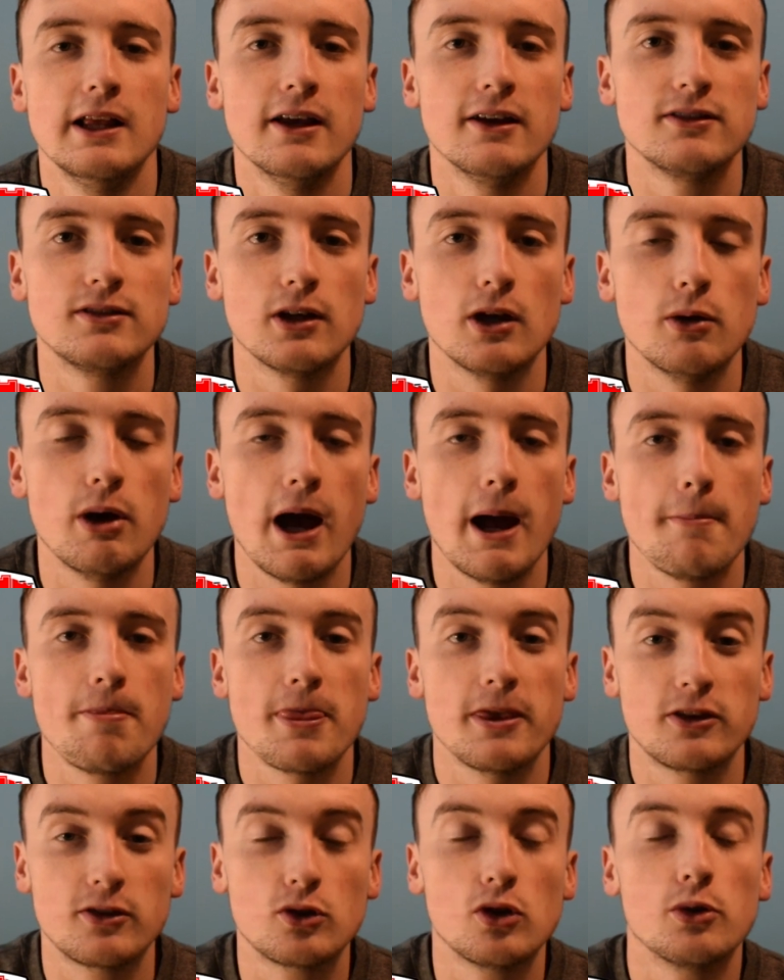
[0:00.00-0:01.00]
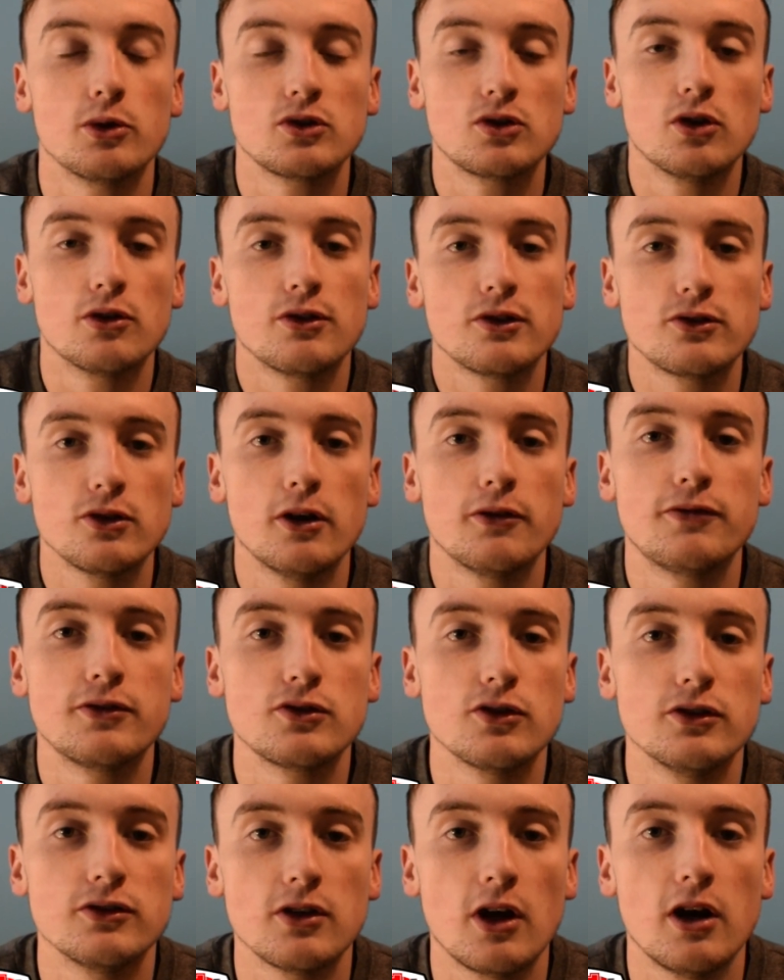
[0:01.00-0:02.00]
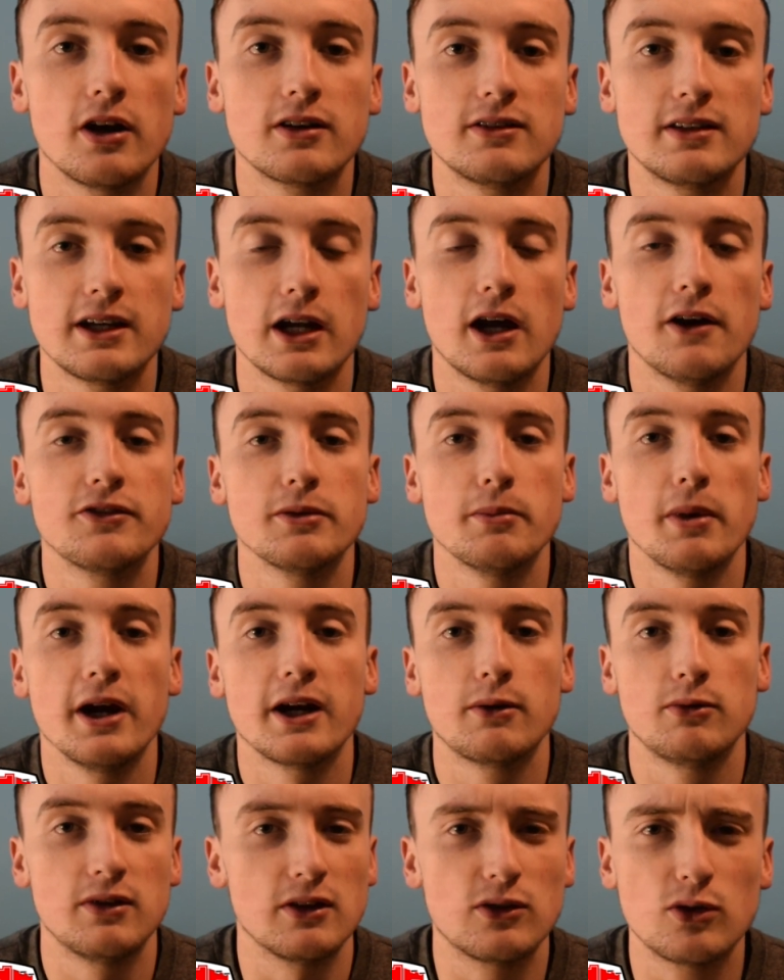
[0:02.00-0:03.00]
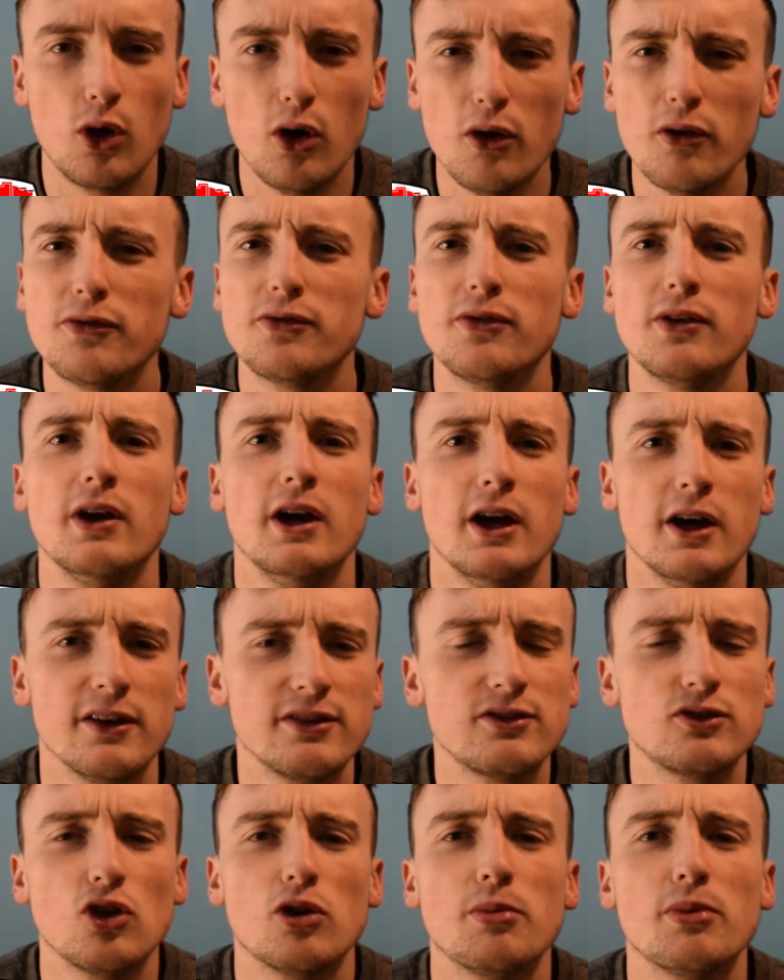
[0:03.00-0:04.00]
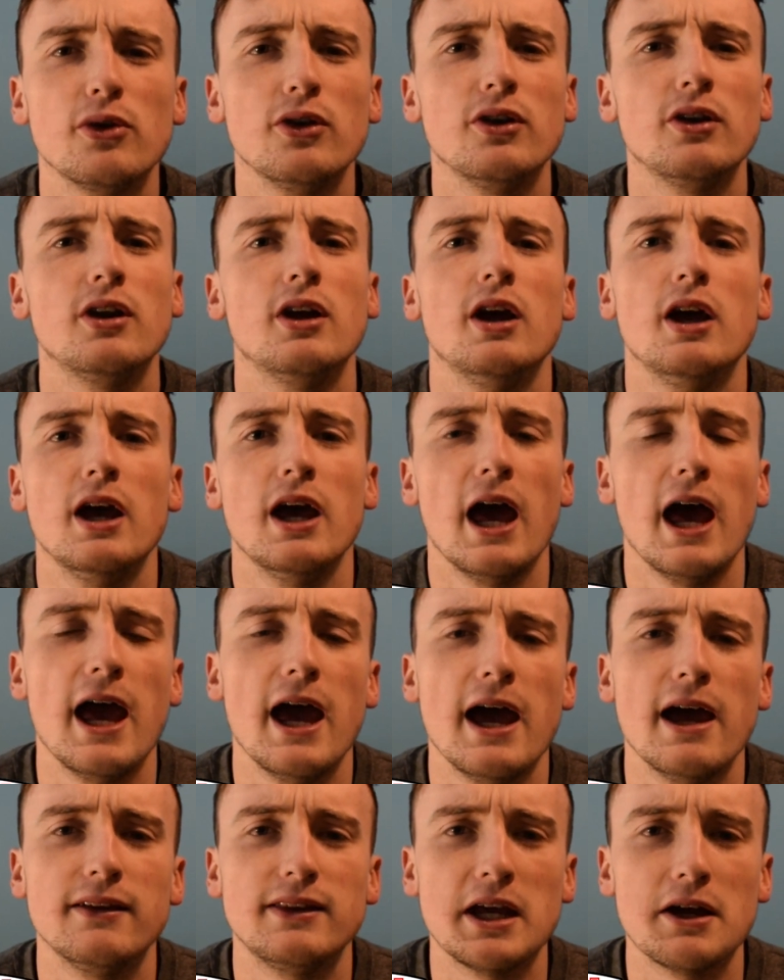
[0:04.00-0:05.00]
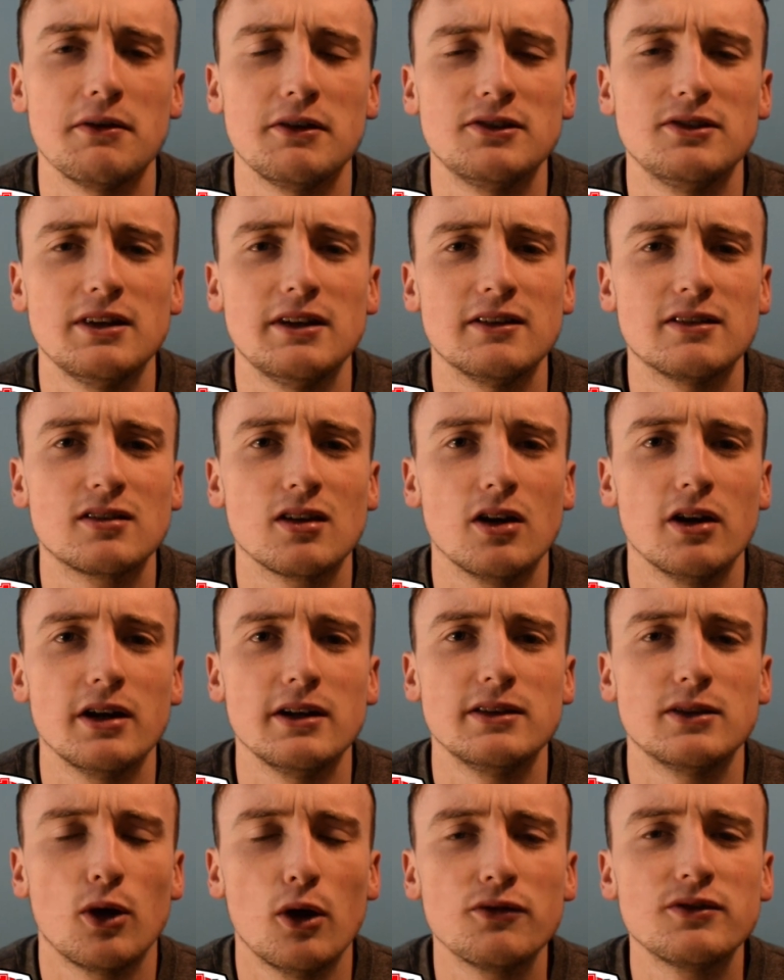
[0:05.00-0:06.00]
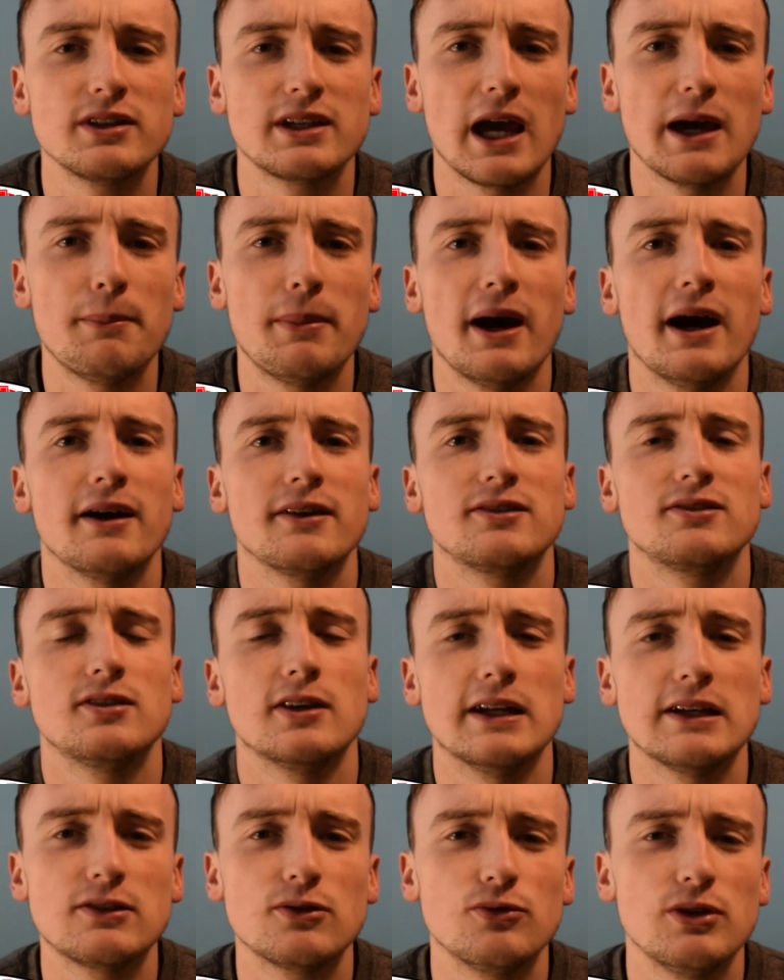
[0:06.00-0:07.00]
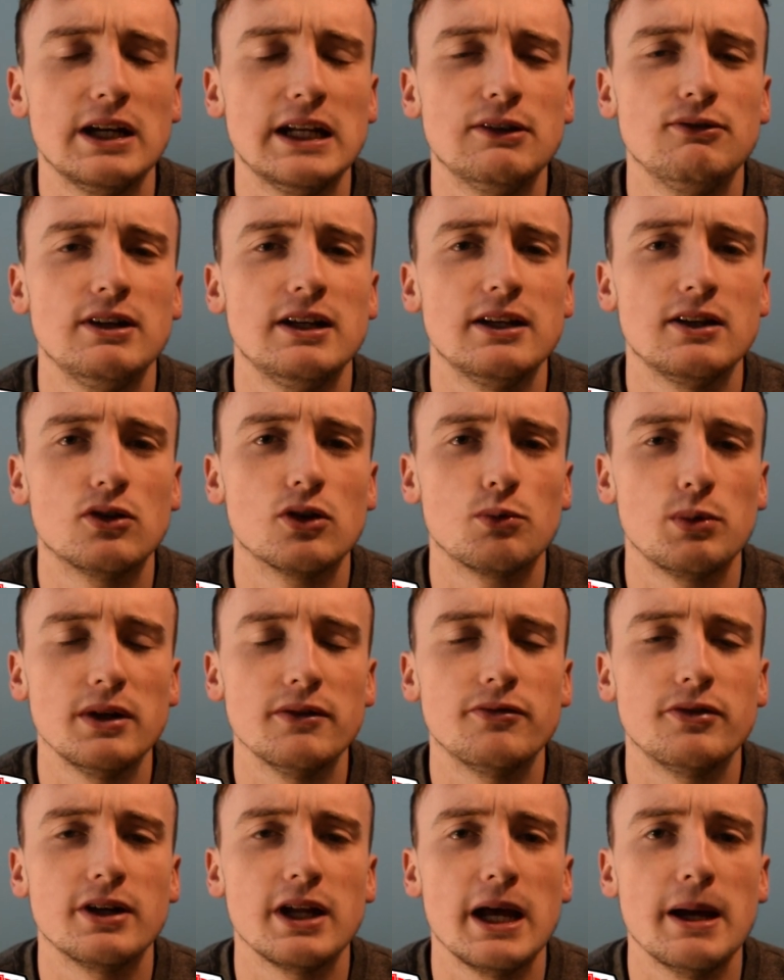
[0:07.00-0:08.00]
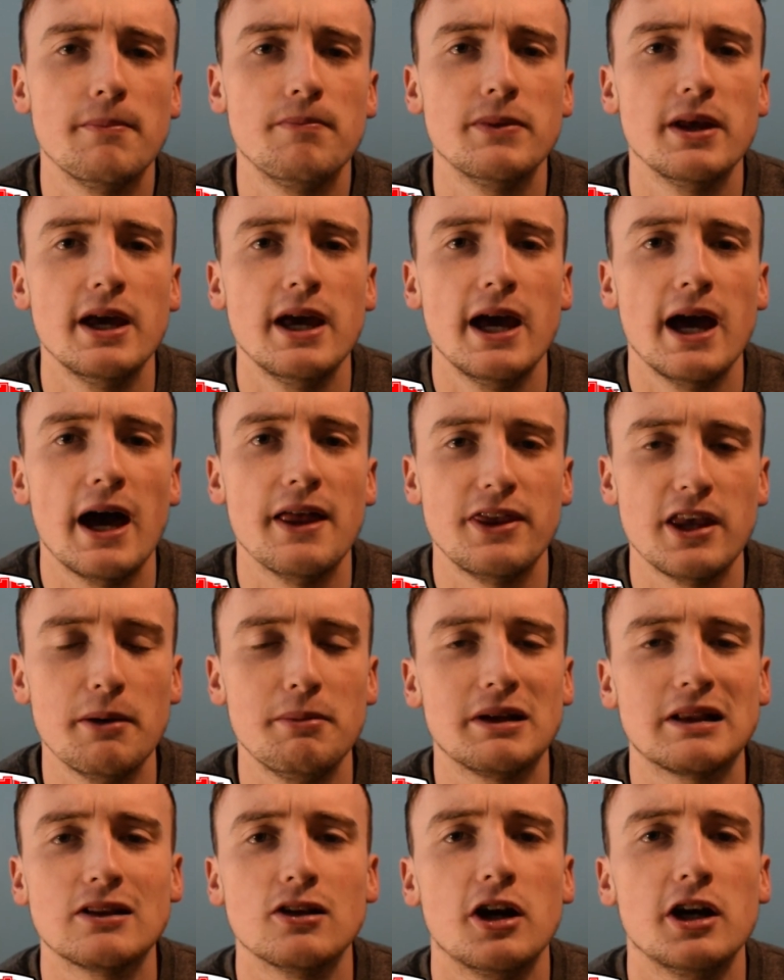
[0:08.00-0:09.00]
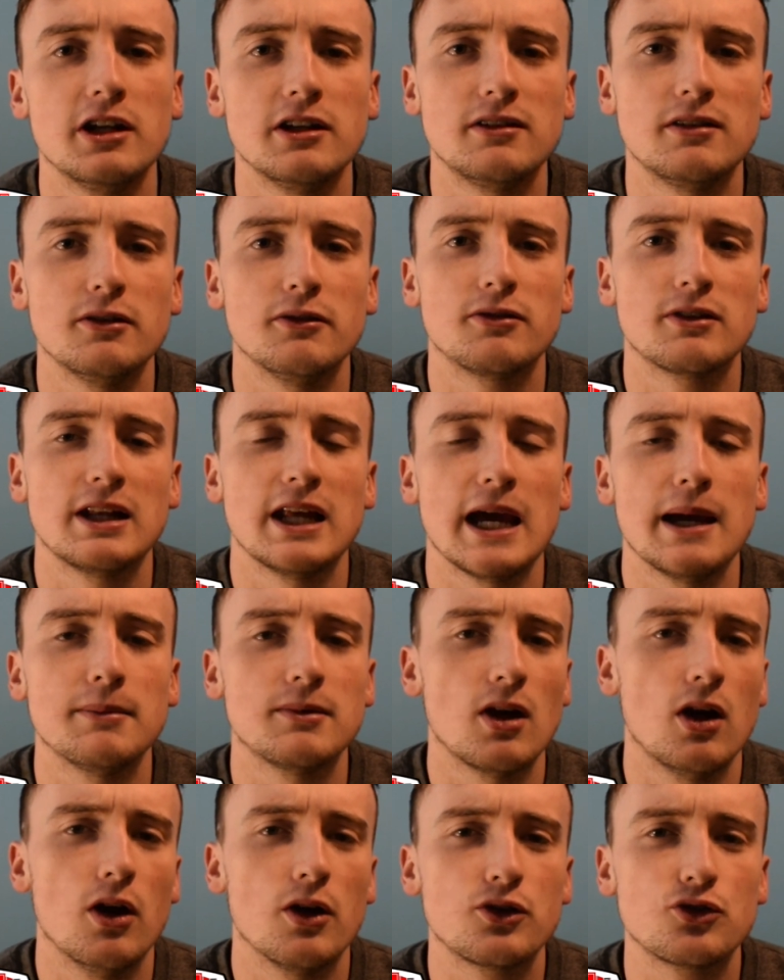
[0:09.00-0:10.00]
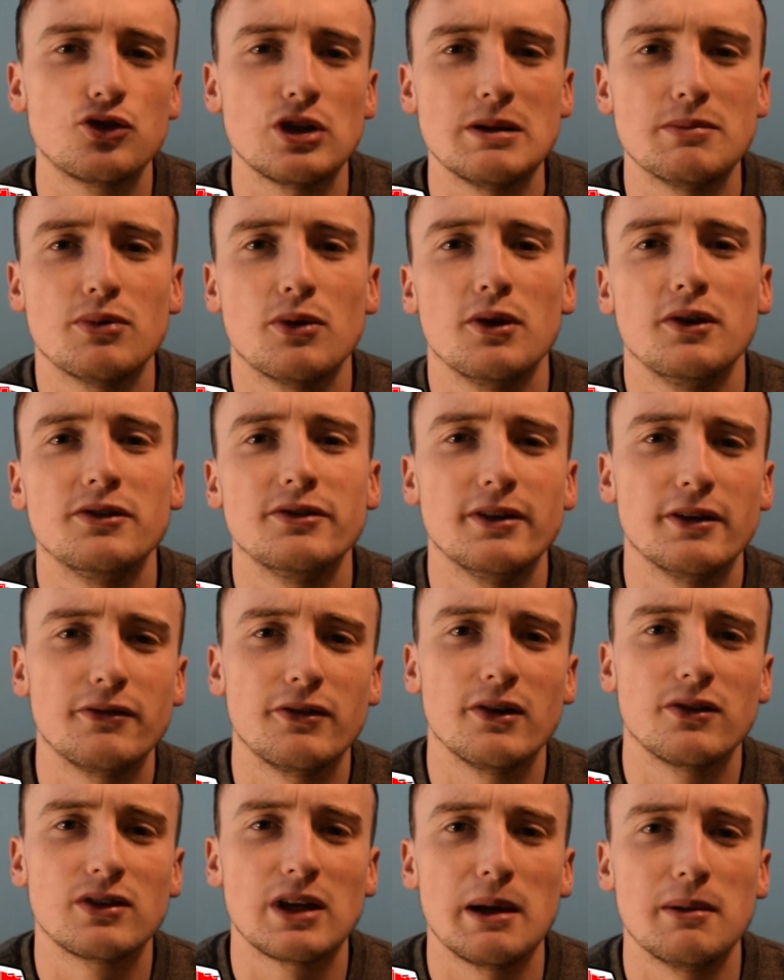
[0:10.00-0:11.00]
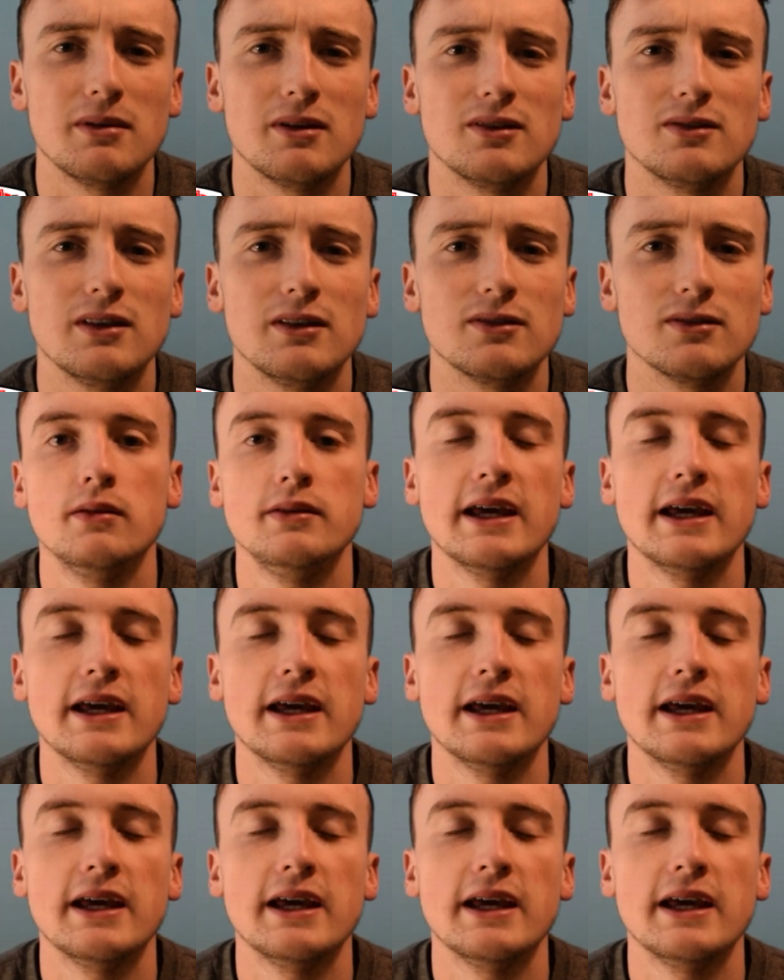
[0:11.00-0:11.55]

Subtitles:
so it's a good result for Dundalk to get off the mark with a tough, stubborn Derry City side, tough to get past, so that's a really good win for them, and they'll be delighted to have claimed all 3 points in their first game of the season.